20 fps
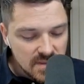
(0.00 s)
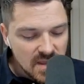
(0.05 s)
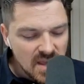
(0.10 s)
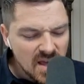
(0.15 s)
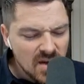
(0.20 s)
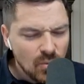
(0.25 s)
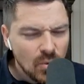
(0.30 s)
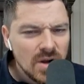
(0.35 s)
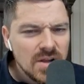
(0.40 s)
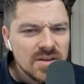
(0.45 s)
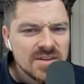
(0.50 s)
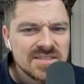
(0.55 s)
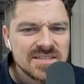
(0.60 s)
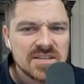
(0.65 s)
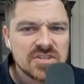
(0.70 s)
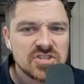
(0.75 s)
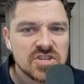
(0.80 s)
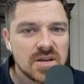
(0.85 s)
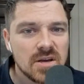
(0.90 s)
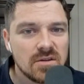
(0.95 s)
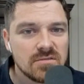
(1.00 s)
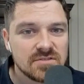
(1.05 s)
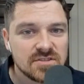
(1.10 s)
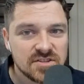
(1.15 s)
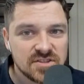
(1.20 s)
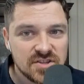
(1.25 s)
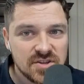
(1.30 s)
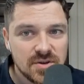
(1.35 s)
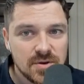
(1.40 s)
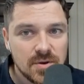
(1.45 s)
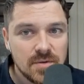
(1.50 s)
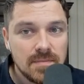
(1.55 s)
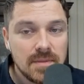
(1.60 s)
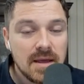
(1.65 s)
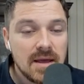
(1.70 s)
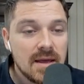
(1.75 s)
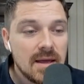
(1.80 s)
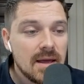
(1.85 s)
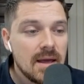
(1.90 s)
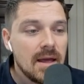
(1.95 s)
And what you're essentially going to do
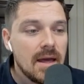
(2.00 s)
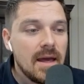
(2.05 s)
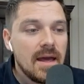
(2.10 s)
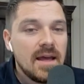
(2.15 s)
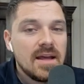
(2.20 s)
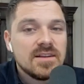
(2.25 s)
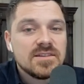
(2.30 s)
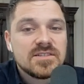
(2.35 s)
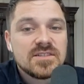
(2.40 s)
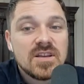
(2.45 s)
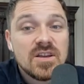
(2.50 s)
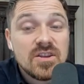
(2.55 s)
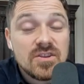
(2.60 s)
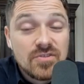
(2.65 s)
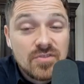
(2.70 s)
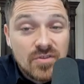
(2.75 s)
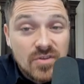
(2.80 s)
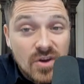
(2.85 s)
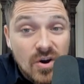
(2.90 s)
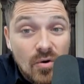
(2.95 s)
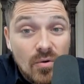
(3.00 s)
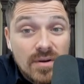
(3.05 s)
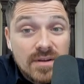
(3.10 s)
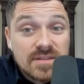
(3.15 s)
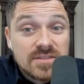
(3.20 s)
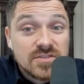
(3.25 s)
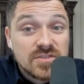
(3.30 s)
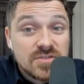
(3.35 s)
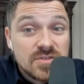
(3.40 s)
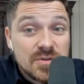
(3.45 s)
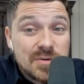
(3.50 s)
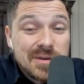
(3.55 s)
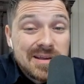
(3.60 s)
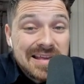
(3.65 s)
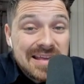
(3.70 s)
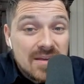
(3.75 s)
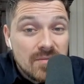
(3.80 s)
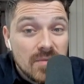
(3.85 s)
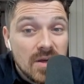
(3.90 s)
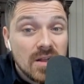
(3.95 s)
is you're going to do
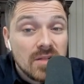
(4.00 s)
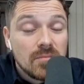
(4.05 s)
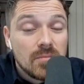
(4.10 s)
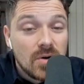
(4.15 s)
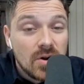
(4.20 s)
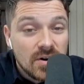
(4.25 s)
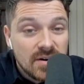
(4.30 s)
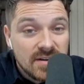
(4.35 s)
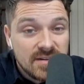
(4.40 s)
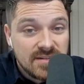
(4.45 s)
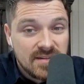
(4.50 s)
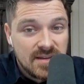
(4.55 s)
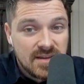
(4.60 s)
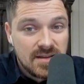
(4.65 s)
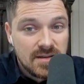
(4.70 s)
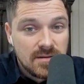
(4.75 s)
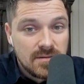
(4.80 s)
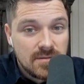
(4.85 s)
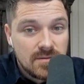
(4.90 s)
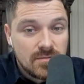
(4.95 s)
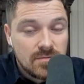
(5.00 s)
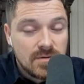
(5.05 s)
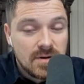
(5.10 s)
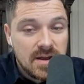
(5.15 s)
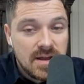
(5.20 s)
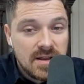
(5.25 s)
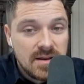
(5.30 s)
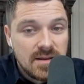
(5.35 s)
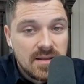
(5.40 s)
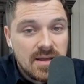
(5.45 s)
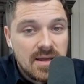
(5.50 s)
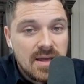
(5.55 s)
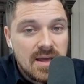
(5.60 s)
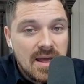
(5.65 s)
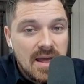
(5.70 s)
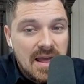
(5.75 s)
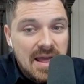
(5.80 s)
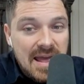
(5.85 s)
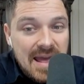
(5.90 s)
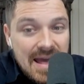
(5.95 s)
email marketing, right?
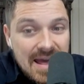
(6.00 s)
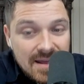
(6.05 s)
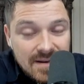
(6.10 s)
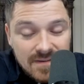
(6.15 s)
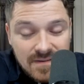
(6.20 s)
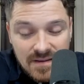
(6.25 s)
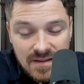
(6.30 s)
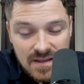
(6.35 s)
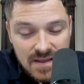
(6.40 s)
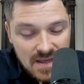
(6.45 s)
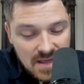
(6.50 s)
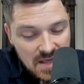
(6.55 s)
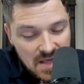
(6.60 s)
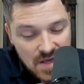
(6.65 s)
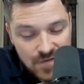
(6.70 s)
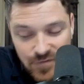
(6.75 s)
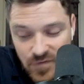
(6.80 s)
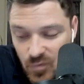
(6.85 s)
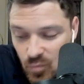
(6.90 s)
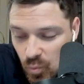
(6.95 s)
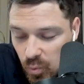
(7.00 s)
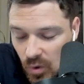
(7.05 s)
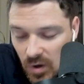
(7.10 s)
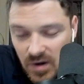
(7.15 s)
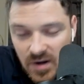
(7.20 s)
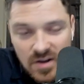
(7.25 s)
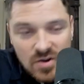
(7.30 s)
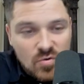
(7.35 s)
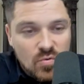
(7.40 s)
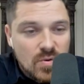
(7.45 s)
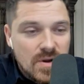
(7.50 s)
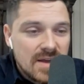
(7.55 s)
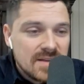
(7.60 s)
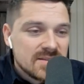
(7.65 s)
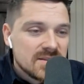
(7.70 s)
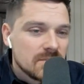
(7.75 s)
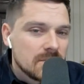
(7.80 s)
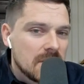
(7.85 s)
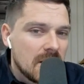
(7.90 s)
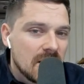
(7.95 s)
And if you want to create
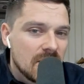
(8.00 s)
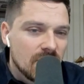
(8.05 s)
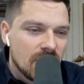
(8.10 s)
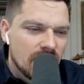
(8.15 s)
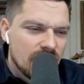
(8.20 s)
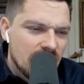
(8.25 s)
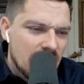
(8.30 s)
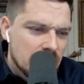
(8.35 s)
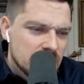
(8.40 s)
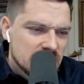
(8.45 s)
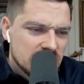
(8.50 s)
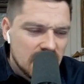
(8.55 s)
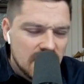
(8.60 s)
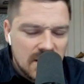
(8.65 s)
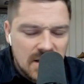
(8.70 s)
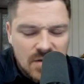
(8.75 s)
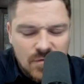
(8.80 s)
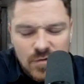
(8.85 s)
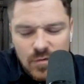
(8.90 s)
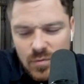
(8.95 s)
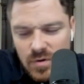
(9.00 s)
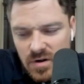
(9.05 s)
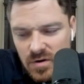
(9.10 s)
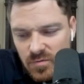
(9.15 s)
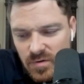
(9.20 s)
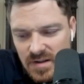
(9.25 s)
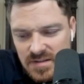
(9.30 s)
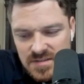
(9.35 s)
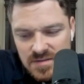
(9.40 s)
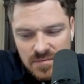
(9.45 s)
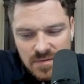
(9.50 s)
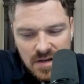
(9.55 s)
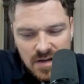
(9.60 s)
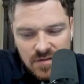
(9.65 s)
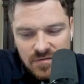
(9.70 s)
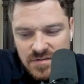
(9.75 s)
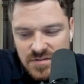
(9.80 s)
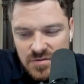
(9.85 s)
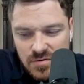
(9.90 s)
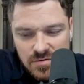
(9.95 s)
some kind of a website, if you want to create some kind
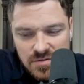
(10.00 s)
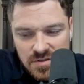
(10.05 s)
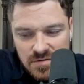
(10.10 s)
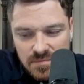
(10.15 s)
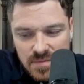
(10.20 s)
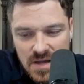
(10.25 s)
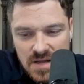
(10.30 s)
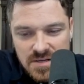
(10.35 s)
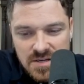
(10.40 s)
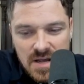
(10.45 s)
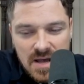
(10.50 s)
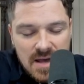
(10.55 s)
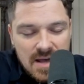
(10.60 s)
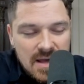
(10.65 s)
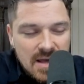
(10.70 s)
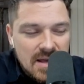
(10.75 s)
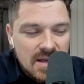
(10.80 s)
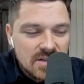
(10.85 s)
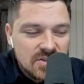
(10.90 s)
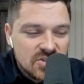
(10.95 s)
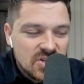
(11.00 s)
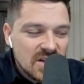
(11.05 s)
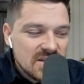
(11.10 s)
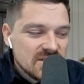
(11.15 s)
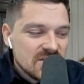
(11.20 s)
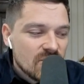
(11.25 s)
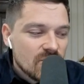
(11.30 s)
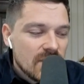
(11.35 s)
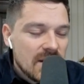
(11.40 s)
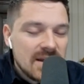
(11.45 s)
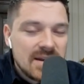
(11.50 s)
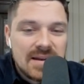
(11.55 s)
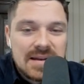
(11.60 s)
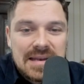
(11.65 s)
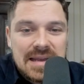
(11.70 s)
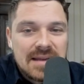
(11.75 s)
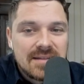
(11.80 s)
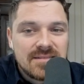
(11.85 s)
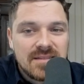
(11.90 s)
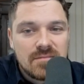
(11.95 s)
of a social page, just create a
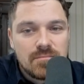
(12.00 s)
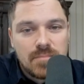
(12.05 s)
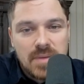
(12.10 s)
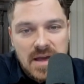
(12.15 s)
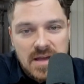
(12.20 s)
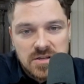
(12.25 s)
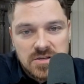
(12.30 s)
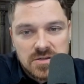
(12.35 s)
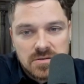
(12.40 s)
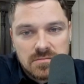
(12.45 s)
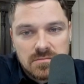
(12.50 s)
LinkedIn page.